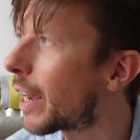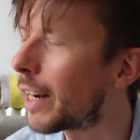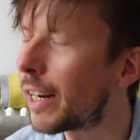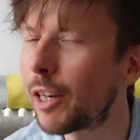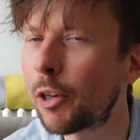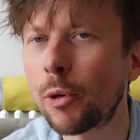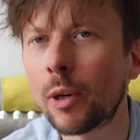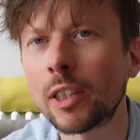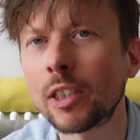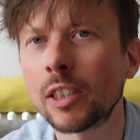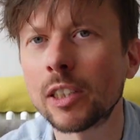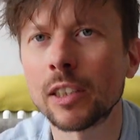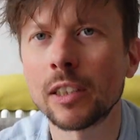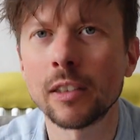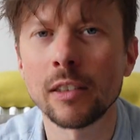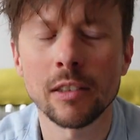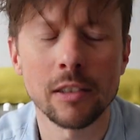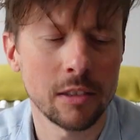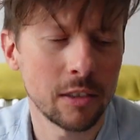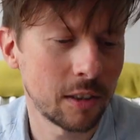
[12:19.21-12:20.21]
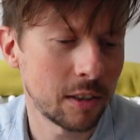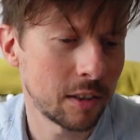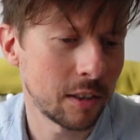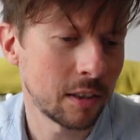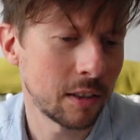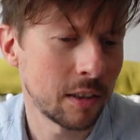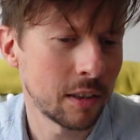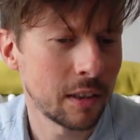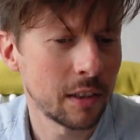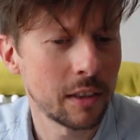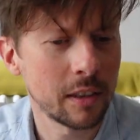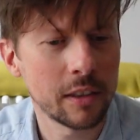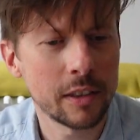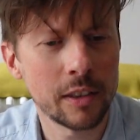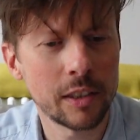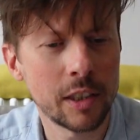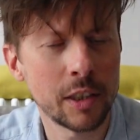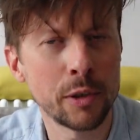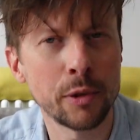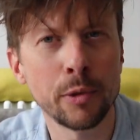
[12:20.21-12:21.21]
Any questions,
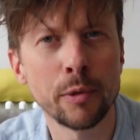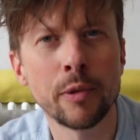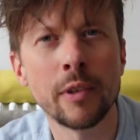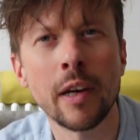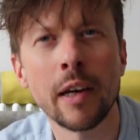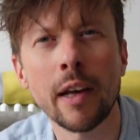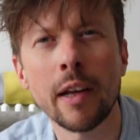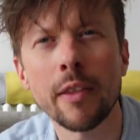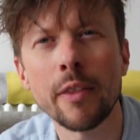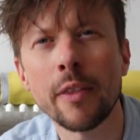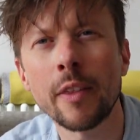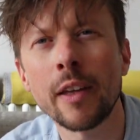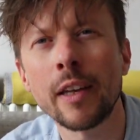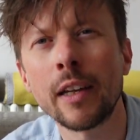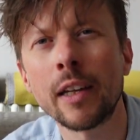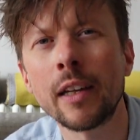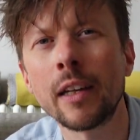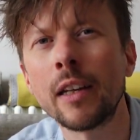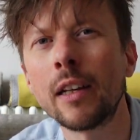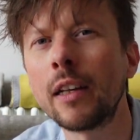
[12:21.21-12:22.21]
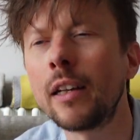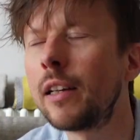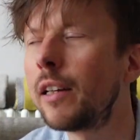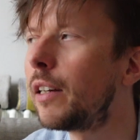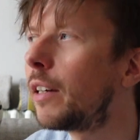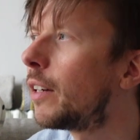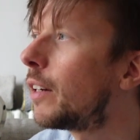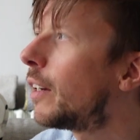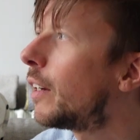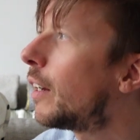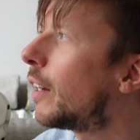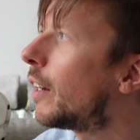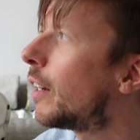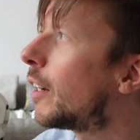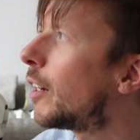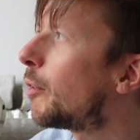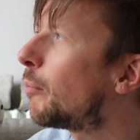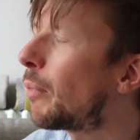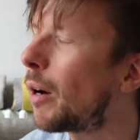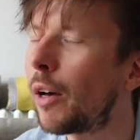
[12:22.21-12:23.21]
do that thing.
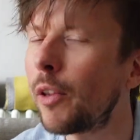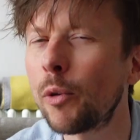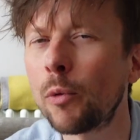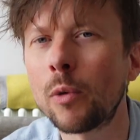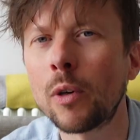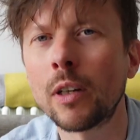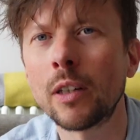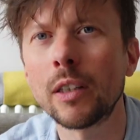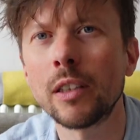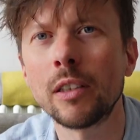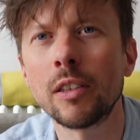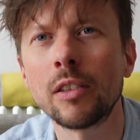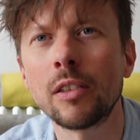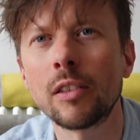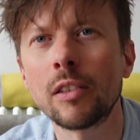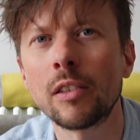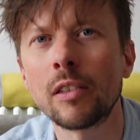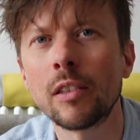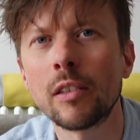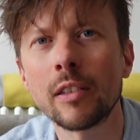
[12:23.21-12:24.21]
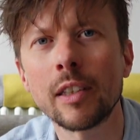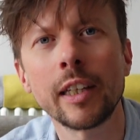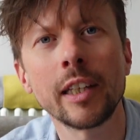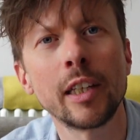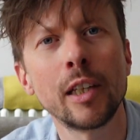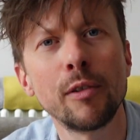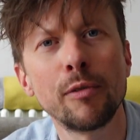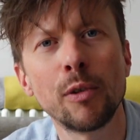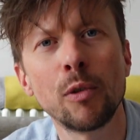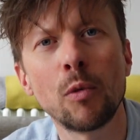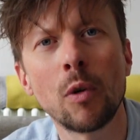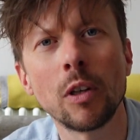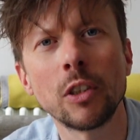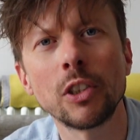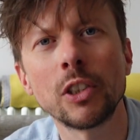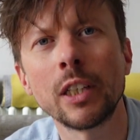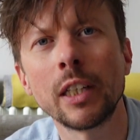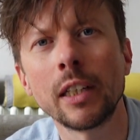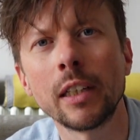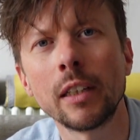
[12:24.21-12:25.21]
Otherwise, thank you for
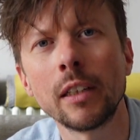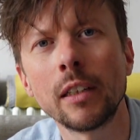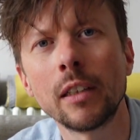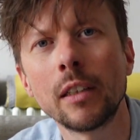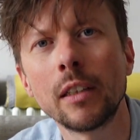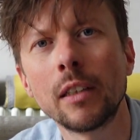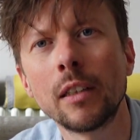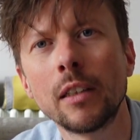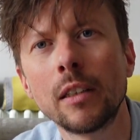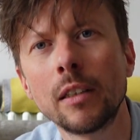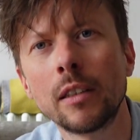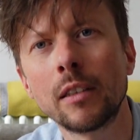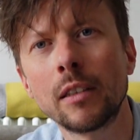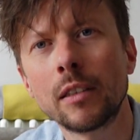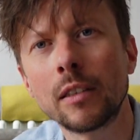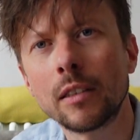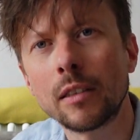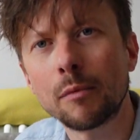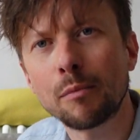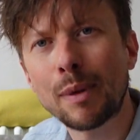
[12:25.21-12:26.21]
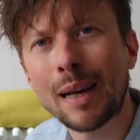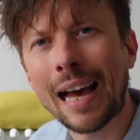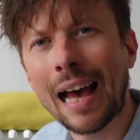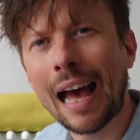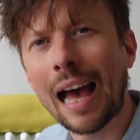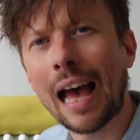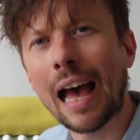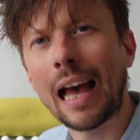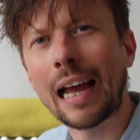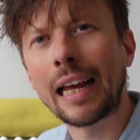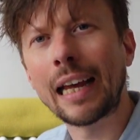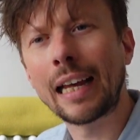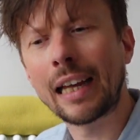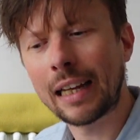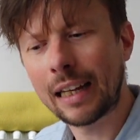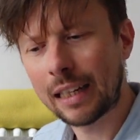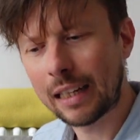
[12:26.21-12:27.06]
watching. Bag.